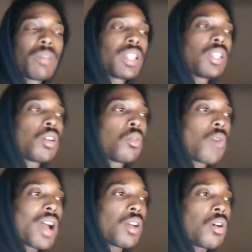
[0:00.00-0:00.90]
on
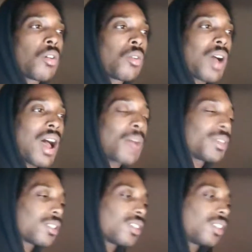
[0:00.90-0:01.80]

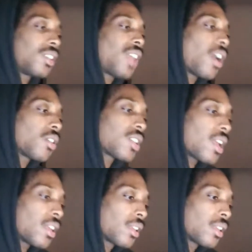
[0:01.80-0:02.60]
because again now it's like.